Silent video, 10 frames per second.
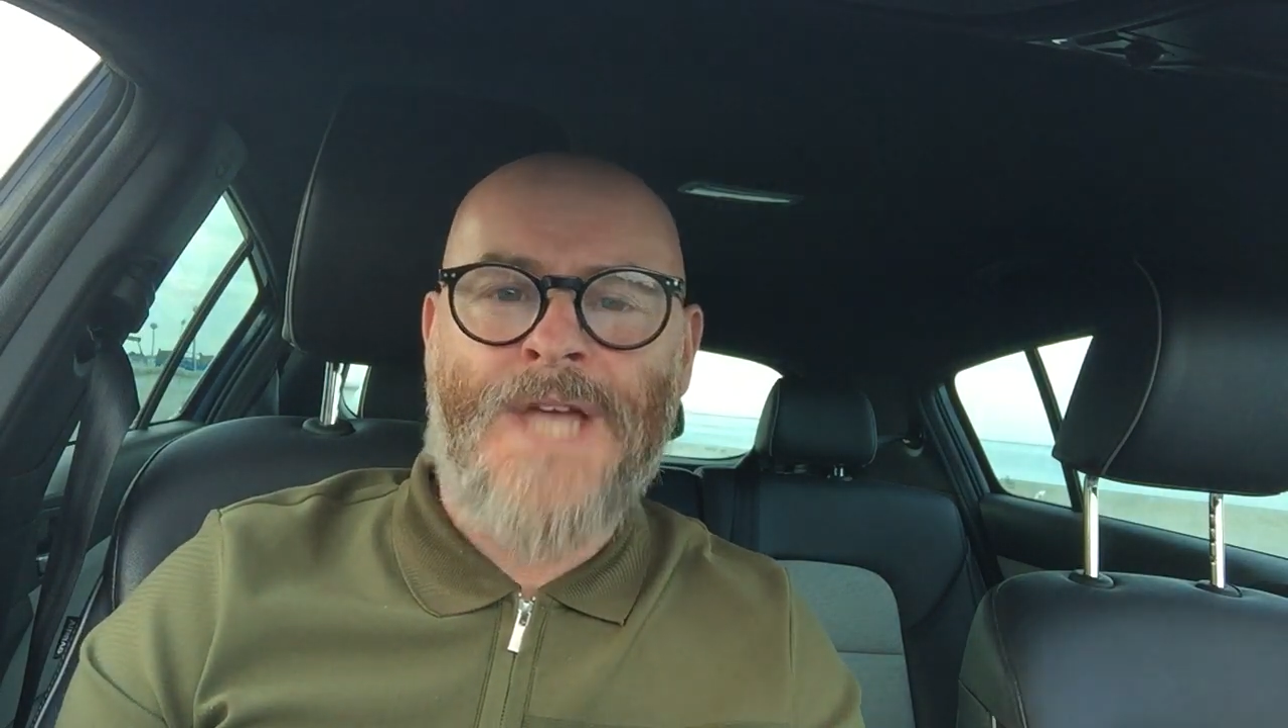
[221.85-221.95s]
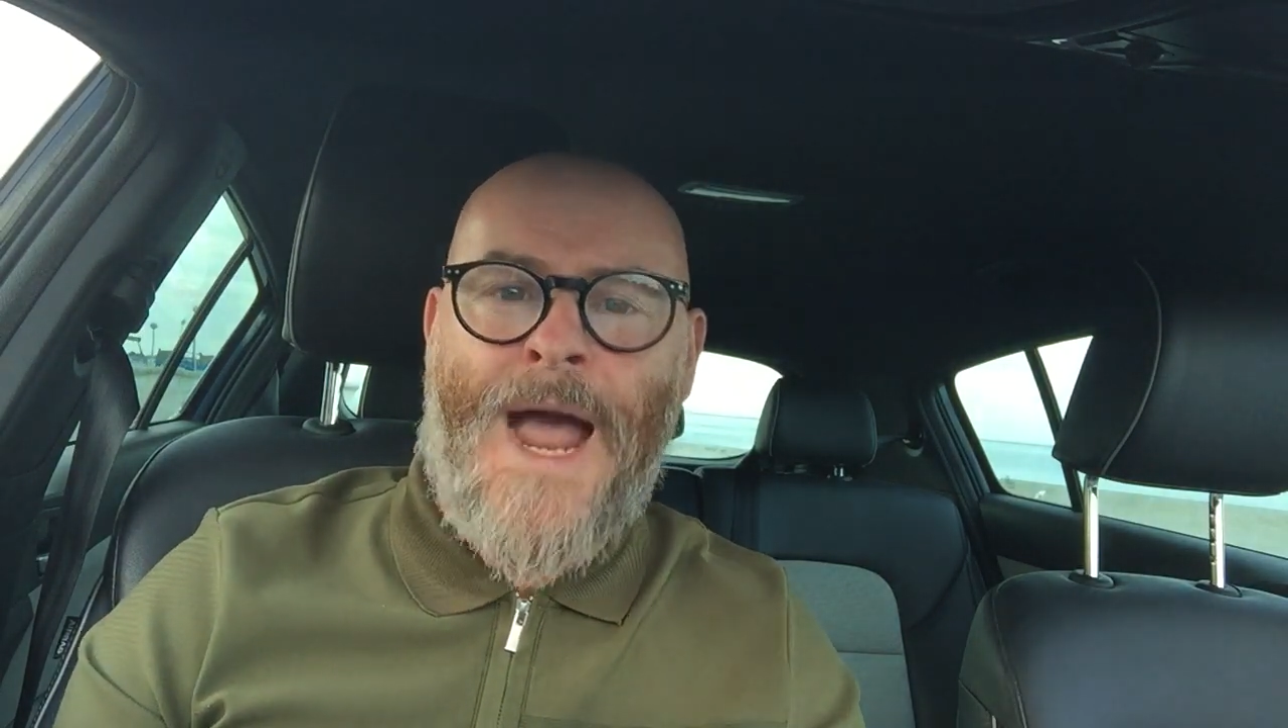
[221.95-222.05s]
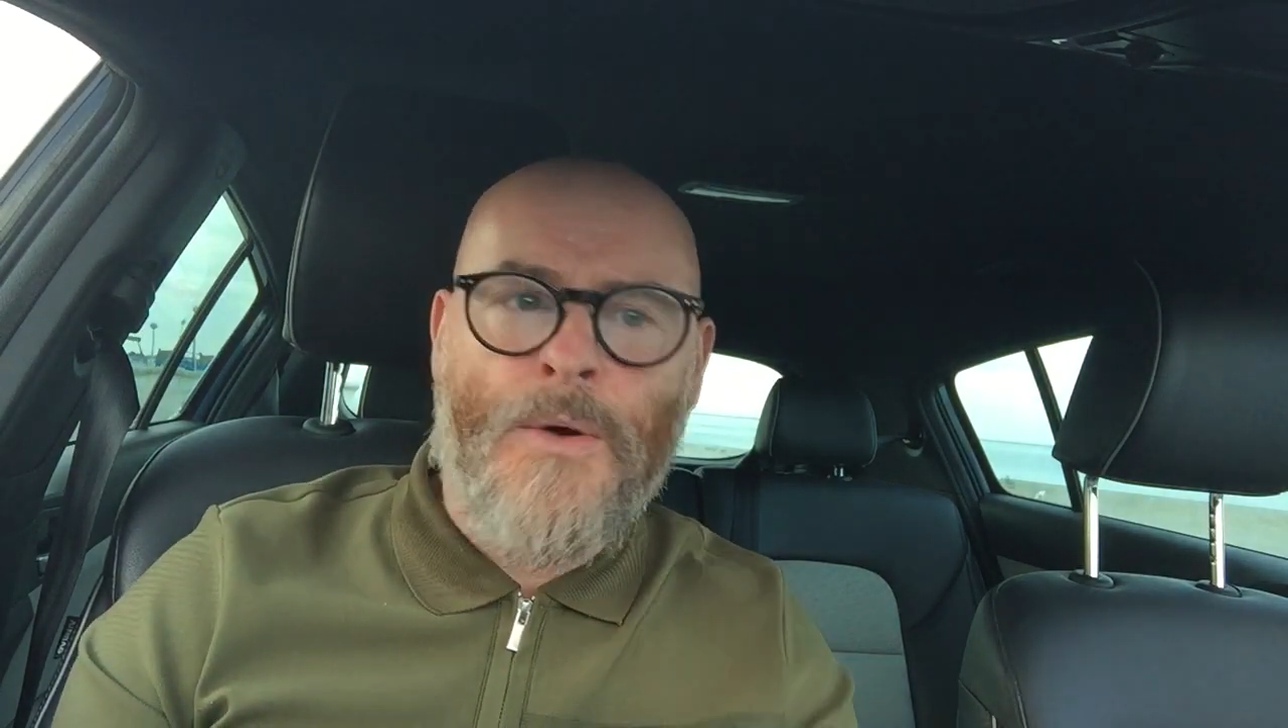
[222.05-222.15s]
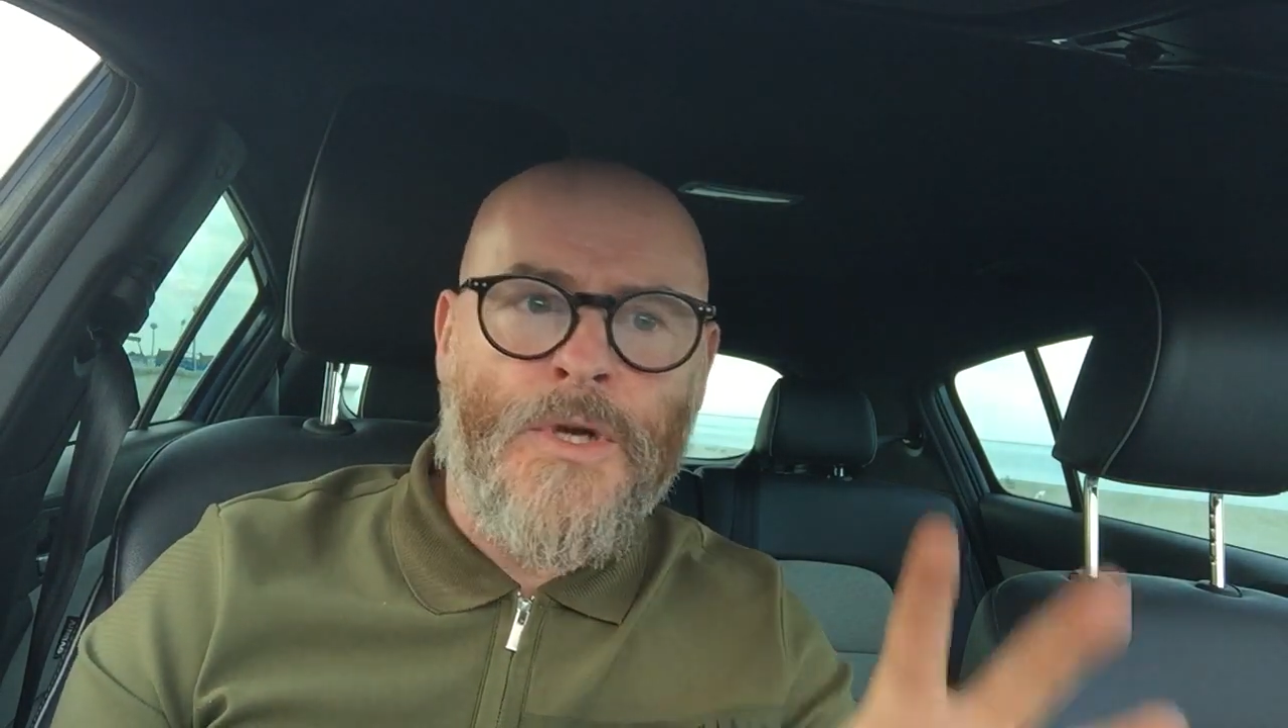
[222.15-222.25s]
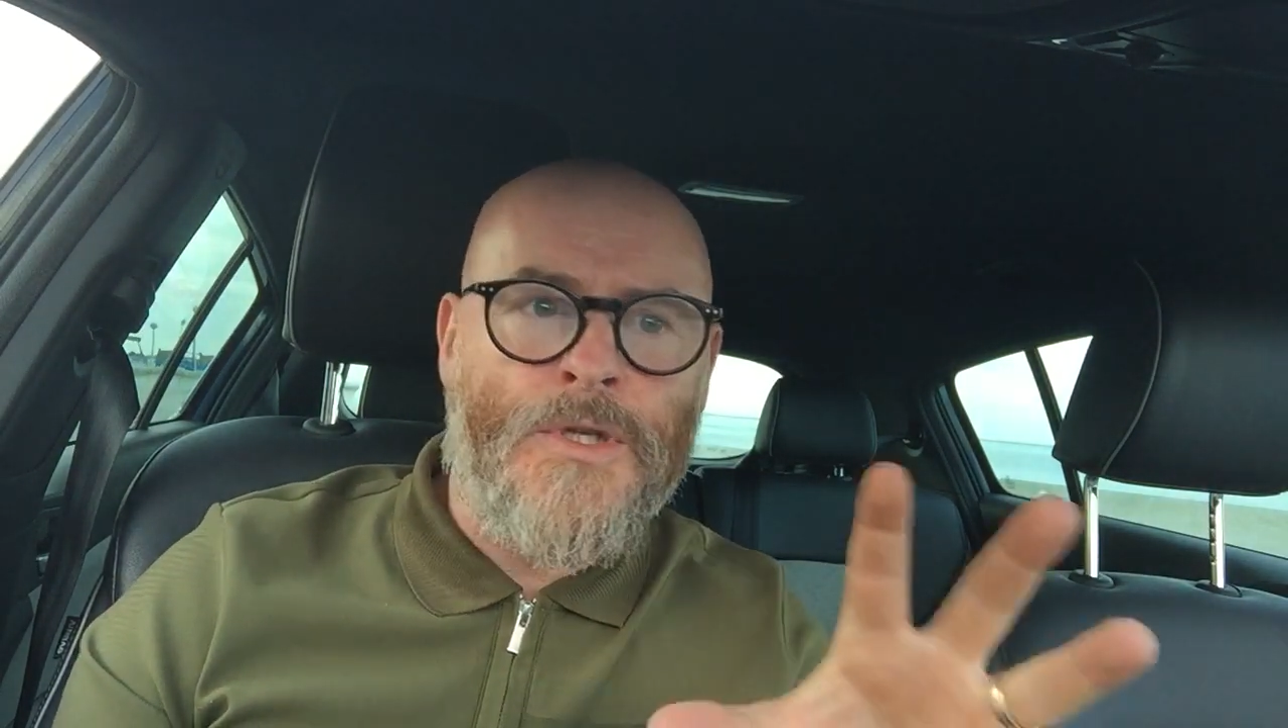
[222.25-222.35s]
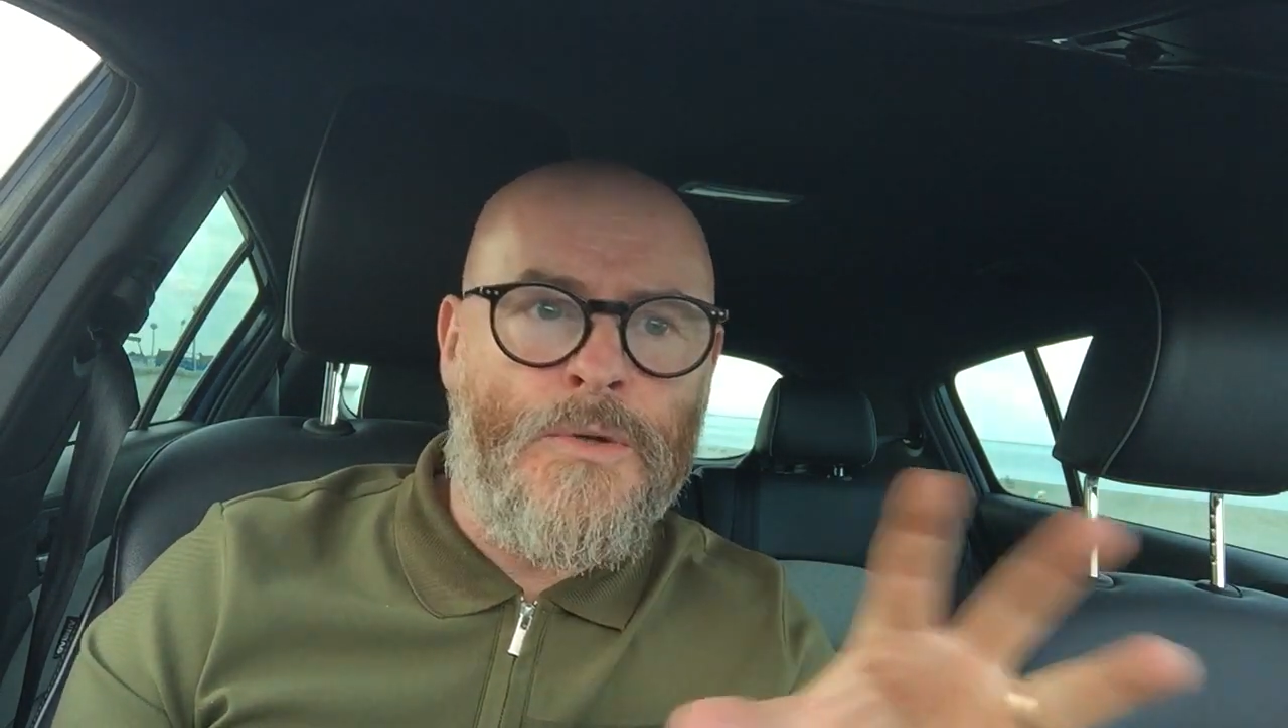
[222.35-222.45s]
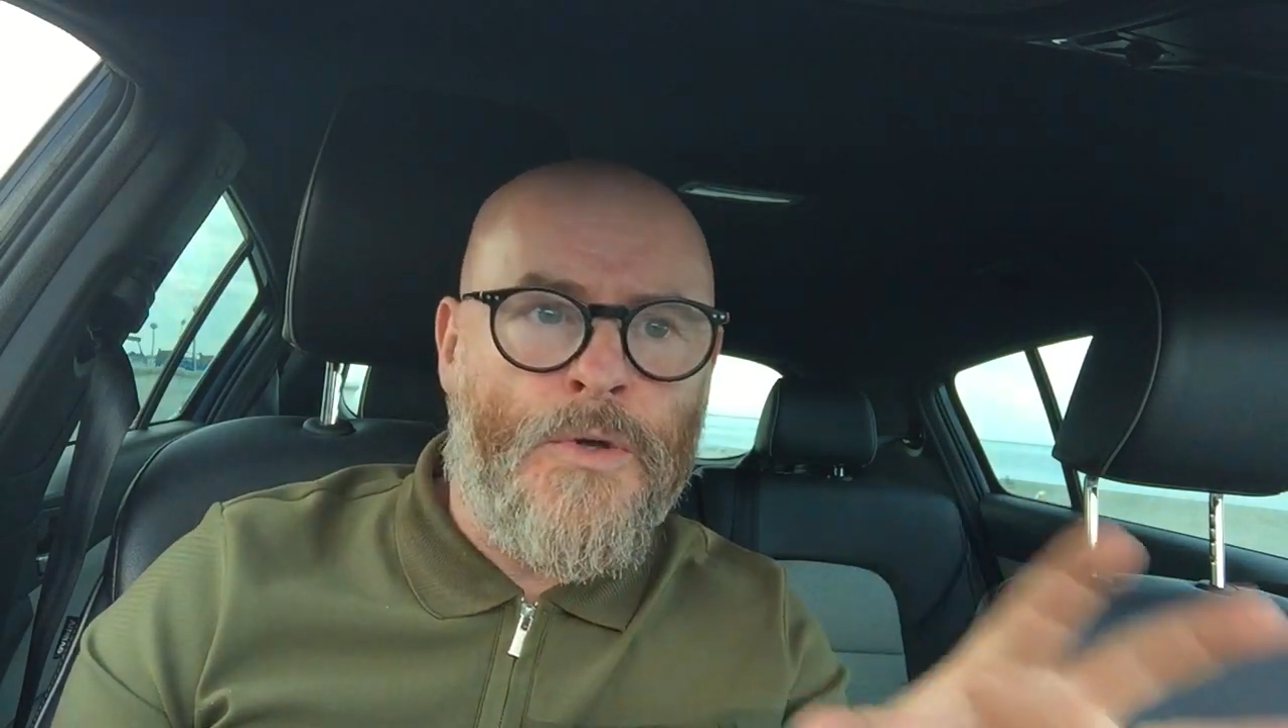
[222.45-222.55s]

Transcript: How can you